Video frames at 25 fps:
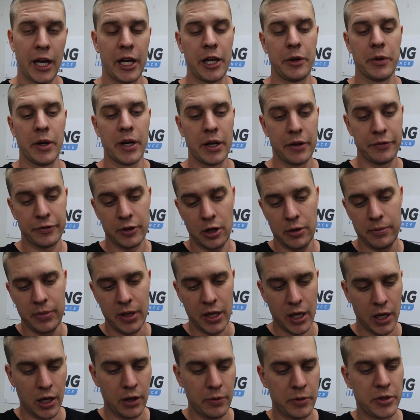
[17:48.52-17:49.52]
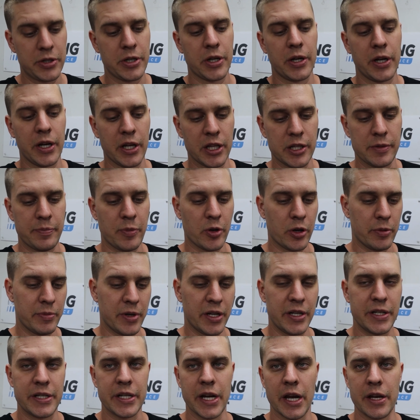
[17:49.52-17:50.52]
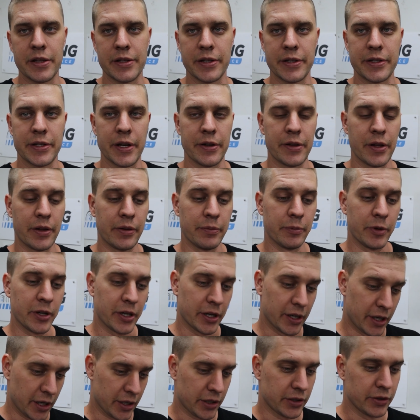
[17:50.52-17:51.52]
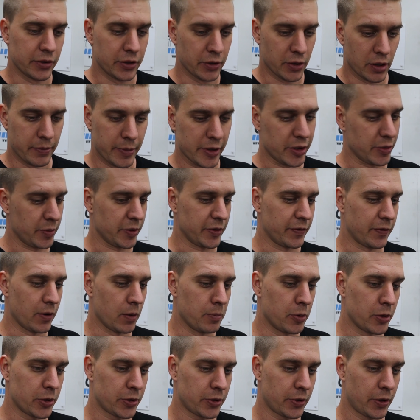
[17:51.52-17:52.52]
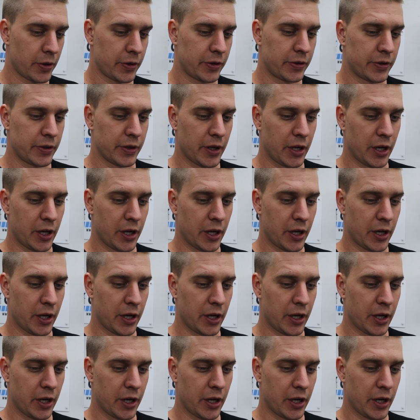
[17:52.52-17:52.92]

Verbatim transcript: Anyway, from here, we just got to get this bottom end together so that we can actually do our measurements for our push rods,